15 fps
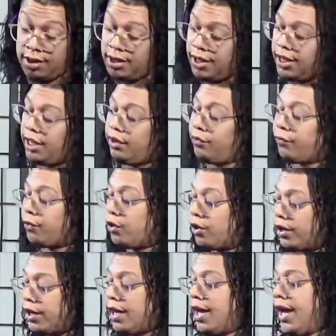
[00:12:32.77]
in
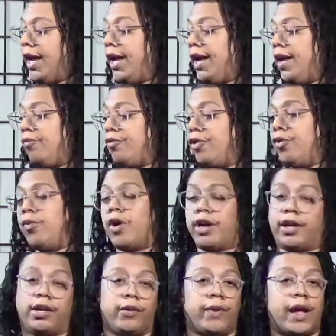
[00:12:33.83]
Florida, and we were
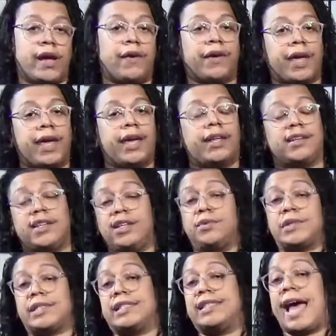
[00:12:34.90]
walking around and he
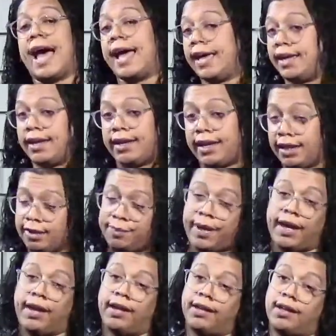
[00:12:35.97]
was dying in
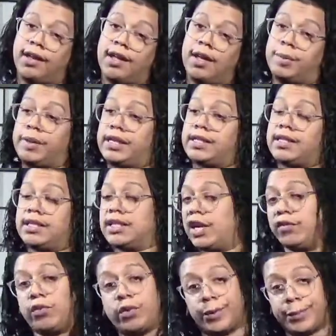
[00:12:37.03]
pain because he
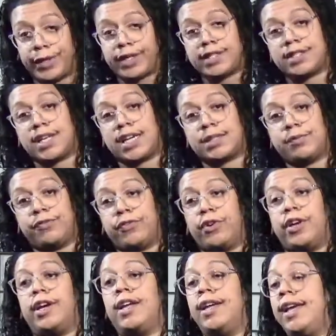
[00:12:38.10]
never wore Birkenstocks
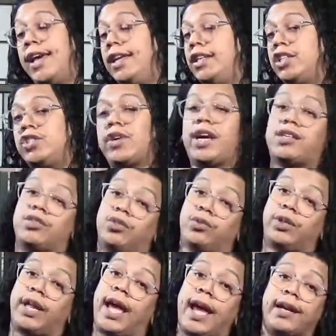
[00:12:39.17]
before, and he tried to do
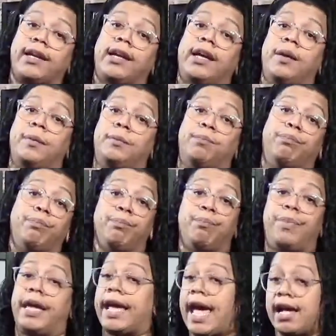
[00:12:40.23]
it at a
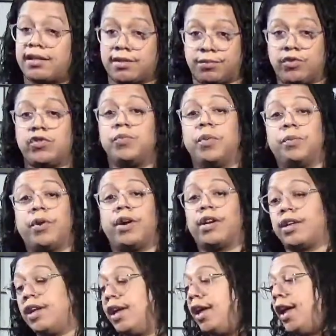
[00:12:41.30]
big ass amusement park,
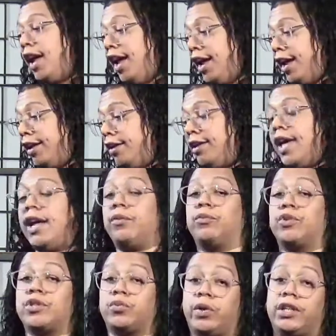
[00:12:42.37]
and that
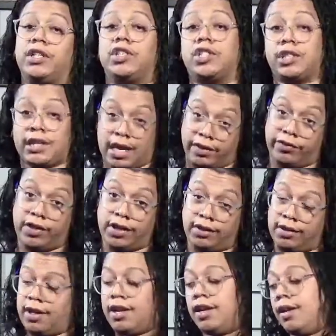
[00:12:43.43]
was what he should not have done,
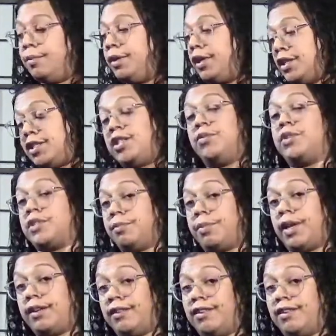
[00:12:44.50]
because he was in pain.